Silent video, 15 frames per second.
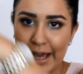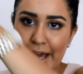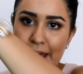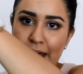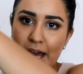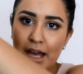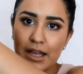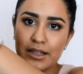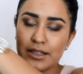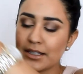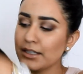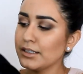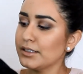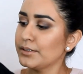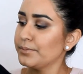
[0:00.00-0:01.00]

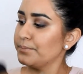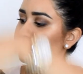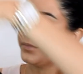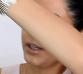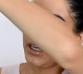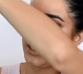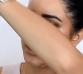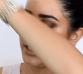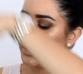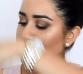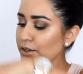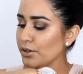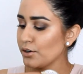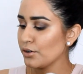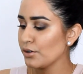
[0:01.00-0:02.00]
And in
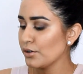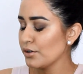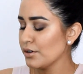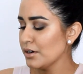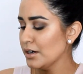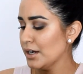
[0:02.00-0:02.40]
here,